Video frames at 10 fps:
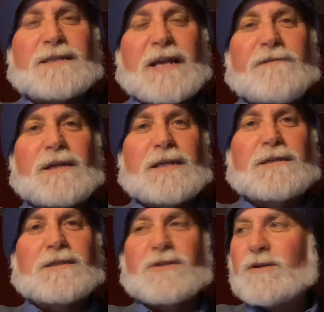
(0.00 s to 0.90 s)
70s
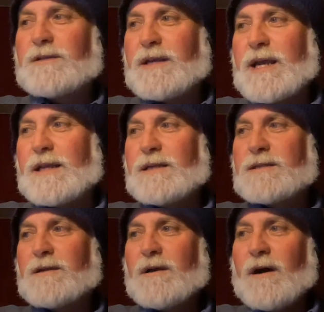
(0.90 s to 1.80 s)
and start to the
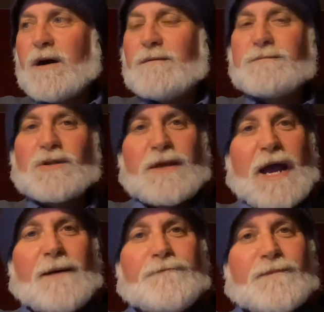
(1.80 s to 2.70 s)
80s. Um, so,
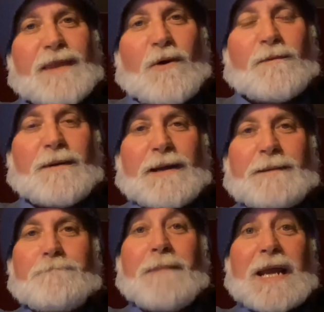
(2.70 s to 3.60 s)
yeah, that would be my,
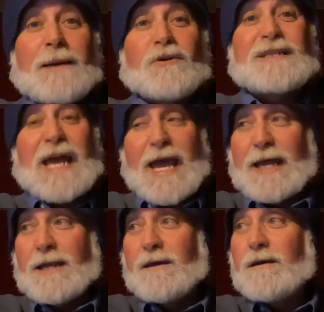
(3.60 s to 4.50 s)
my number
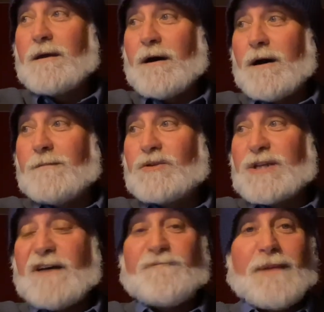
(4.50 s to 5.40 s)
10, um,
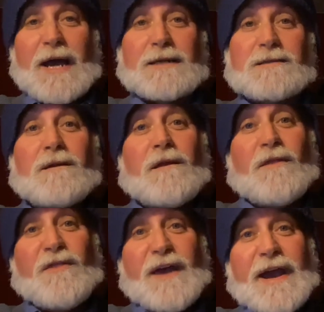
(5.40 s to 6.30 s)
Jeff Beck's
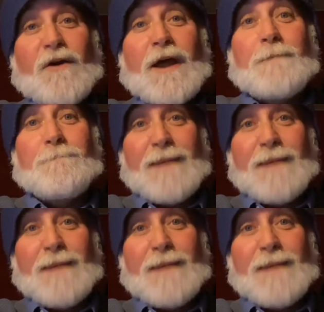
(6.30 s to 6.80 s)
There and